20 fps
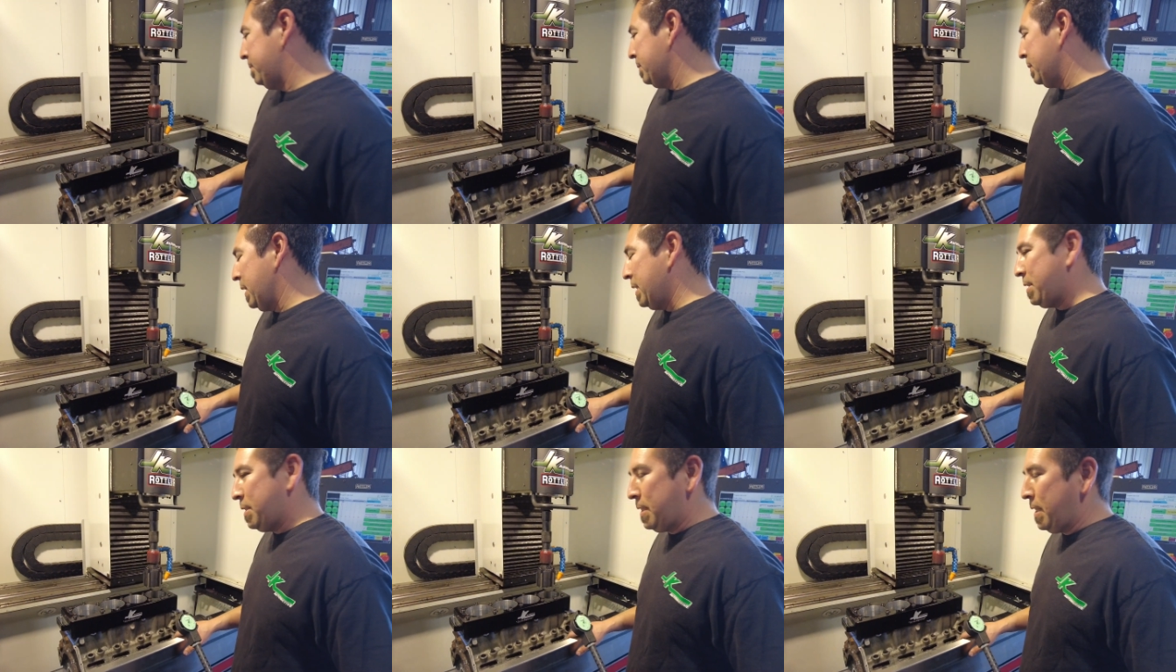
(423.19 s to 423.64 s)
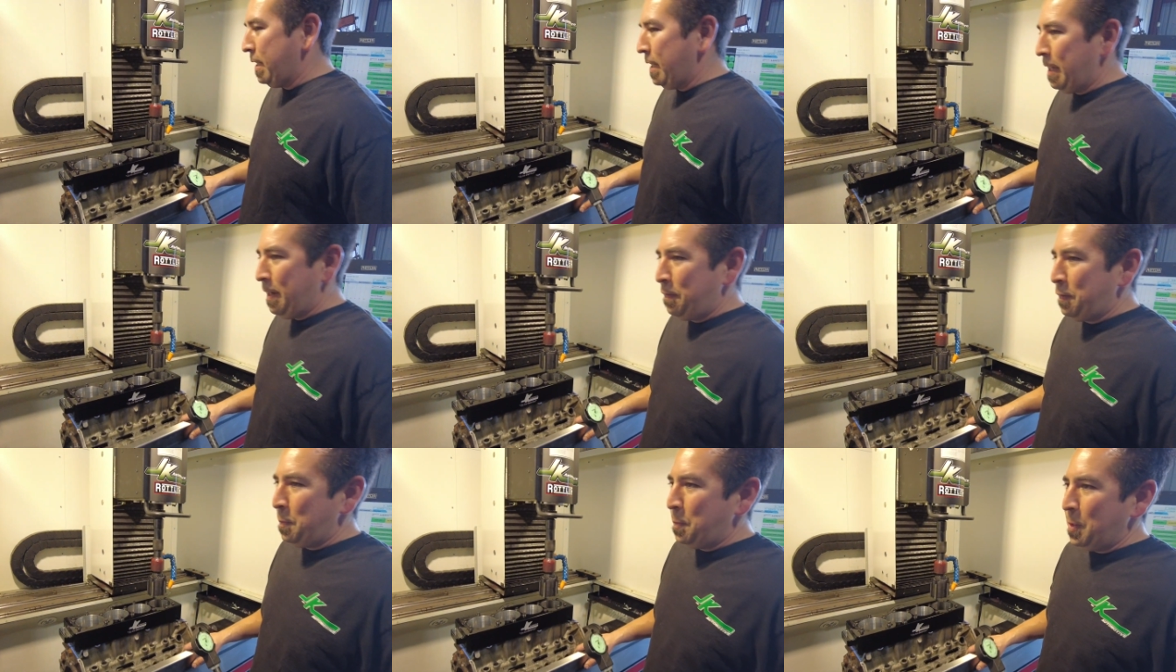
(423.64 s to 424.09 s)
it's going
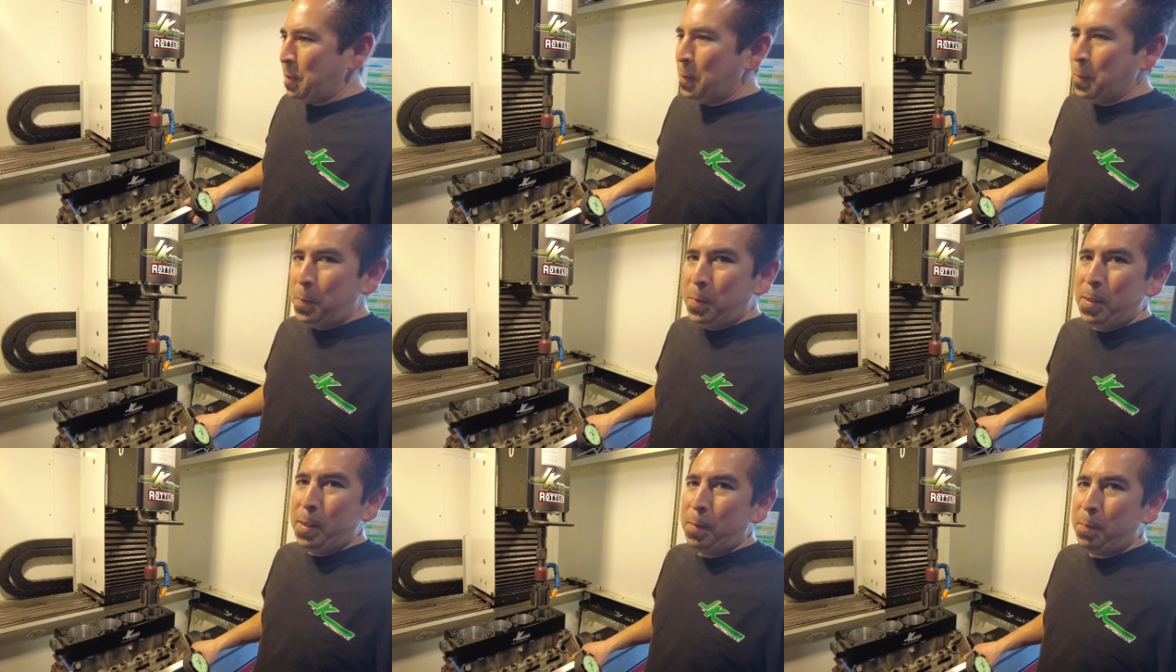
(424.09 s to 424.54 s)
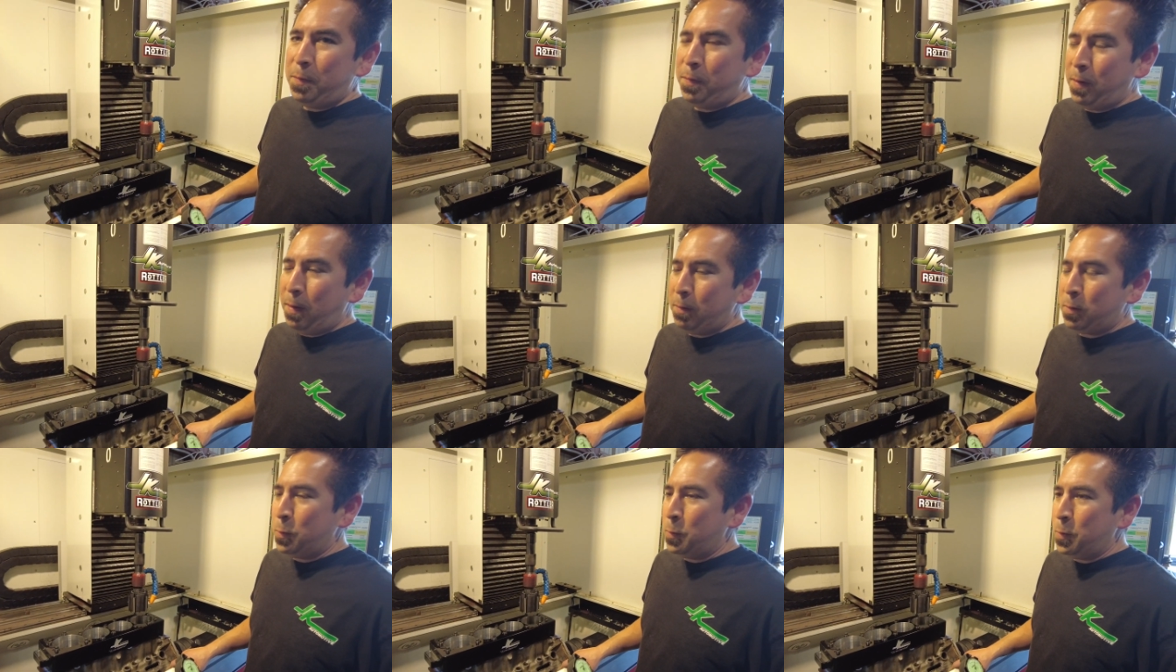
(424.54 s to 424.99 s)
to have to be opened up if
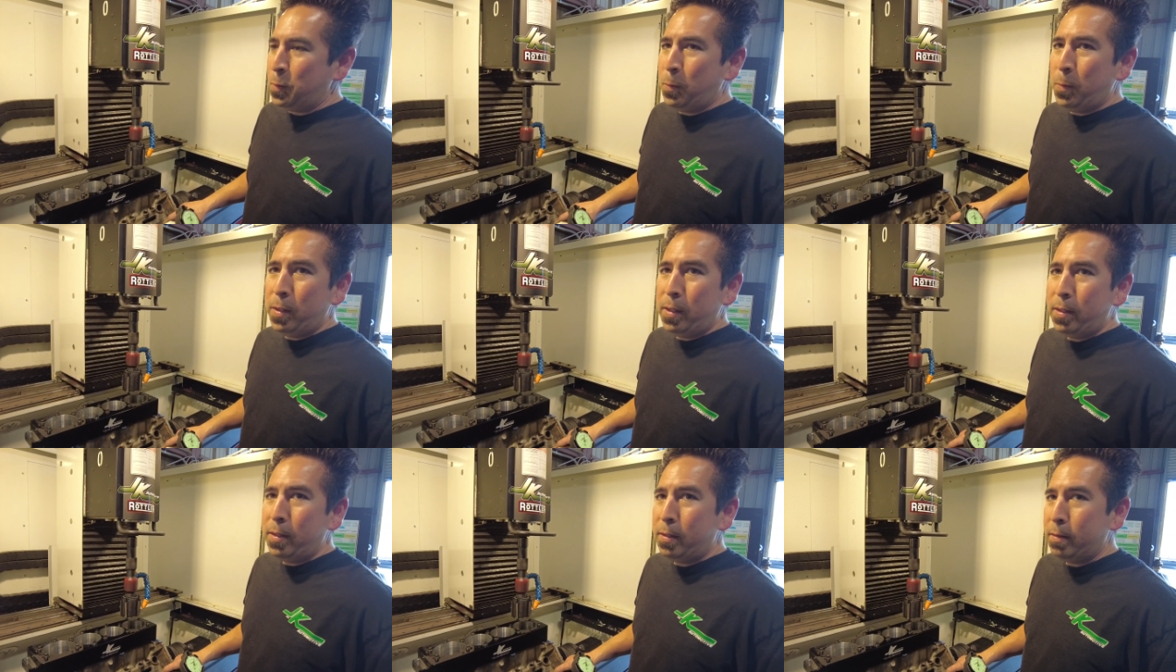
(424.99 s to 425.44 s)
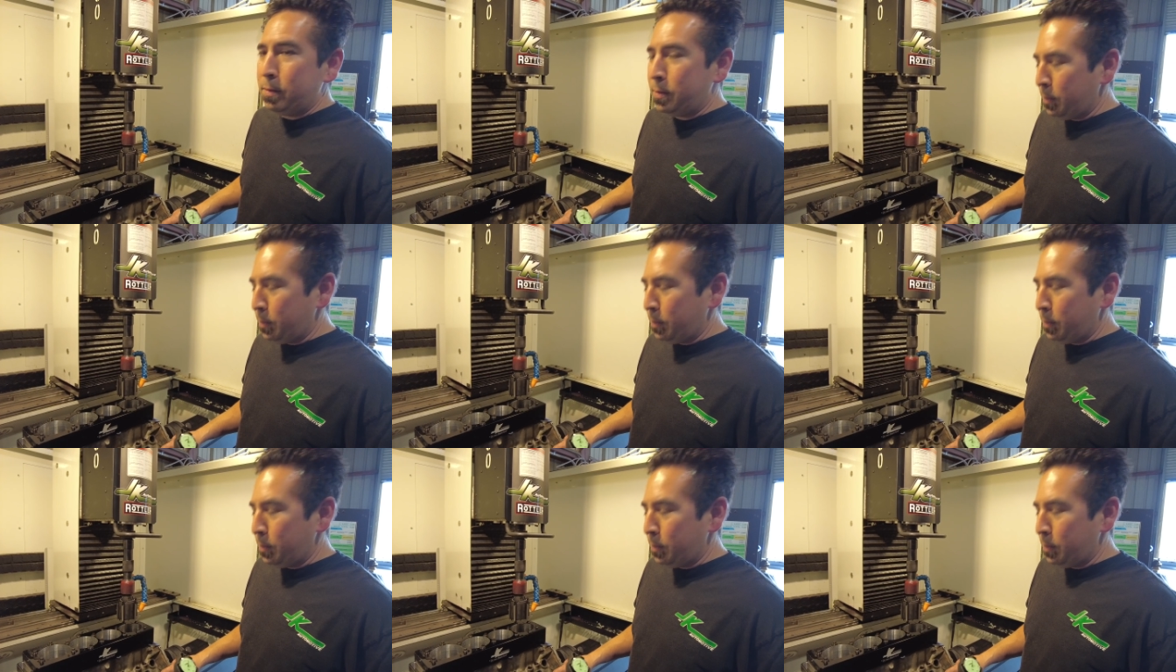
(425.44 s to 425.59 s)
that's what you want to do.